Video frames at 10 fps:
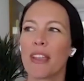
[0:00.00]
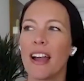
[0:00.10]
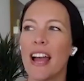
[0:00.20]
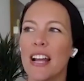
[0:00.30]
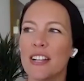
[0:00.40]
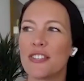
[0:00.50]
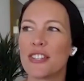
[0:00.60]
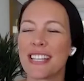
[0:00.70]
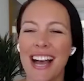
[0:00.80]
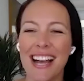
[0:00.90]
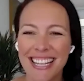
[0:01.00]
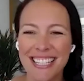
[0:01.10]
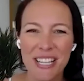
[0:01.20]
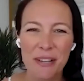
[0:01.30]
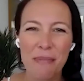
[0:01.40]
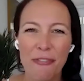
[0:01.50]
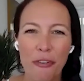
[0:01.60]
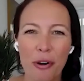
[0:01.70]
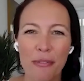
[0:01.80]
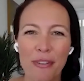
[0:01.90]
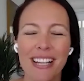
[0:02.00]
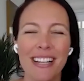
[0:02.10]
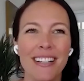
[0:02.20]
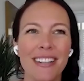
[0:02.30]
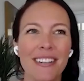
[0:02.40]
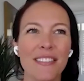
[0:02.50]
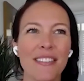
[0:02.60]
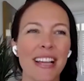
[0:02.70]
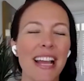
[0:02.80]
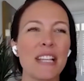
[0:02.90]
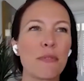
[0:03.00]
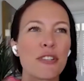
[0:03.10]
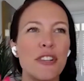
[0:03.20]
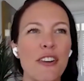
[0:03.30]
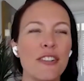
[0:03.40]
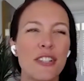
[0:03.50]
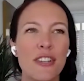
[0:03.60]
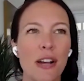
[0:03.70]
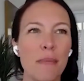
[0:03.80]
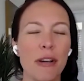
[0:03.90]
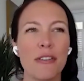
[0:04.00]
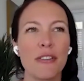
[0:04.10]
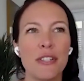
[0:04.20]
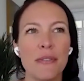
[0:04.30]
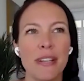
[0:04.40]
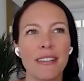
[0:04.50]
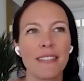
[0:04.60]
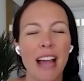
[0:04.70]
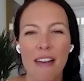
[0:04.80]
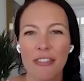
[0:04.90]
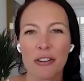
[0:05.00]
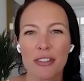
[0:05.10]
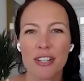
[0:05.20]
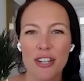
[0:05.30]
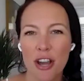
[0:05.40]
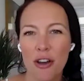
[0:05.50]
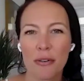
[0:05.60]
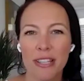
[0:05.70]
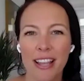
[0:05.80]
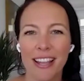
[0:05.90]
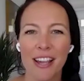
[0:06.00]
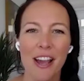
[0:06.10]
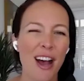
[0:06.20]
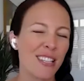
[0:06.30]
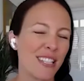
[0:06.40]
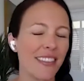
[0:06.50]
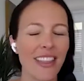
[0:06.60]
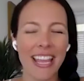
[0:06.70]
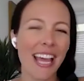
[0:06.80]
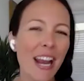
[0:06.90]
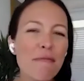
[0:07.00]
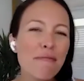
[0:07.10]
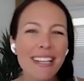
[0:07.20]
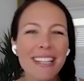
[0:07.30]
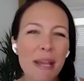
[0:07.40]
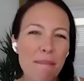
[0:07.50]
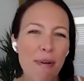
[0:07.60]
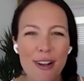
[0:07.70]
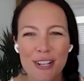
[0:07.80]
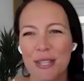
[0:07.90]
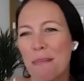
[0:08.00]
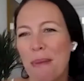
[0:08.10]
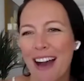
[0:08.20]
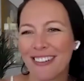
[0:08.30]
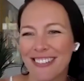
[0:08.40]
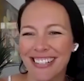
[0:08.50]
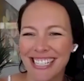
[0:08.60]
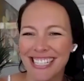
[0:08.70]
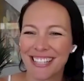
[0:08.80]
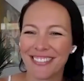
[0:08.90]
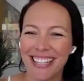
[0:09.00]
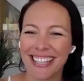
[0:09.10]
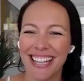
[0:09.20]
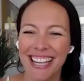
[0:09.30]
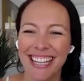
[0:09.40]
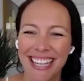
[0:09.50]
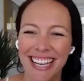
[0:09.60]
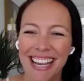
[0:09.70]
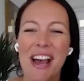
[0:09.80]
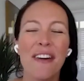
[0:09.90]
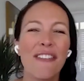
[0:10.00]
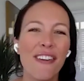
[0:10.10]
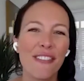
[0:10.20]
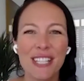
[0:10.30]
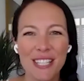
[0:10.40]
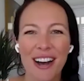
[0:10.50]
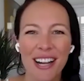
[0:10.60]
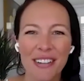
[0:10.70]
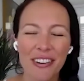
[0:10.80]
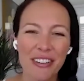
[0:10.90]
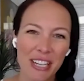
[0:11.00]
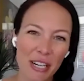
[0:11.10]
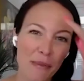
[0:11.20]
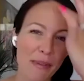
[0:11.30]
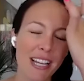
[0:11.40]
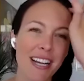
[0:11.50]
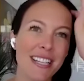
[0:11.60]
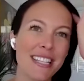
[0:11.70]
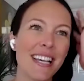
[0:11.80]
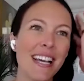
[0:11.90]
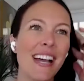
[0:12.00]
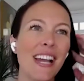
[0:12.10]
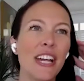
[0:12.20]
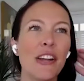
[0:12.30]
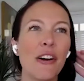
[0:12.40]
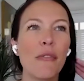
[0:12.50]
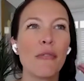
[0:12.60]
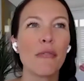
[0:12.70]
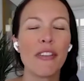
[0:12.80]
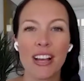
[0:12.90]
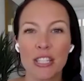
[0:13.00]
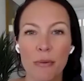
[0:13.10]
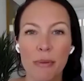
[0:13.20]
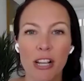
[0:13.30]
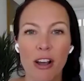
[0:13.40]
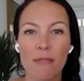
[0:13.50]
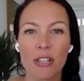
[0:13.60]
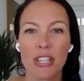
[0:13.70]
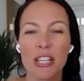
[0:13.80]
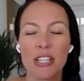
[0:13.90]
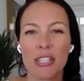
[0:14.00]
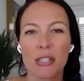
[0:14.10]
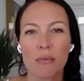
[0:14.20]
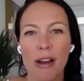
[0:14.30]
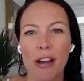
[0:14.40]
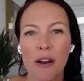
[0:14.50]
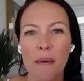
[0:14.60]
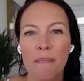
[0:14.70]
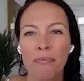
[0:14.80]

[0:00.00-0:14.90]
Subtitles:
I said to you before as we were starting to talk about having you on the show, and like, I said, like, can I really push the boundaries with like what we talk about here? Because, we've had so many conversations where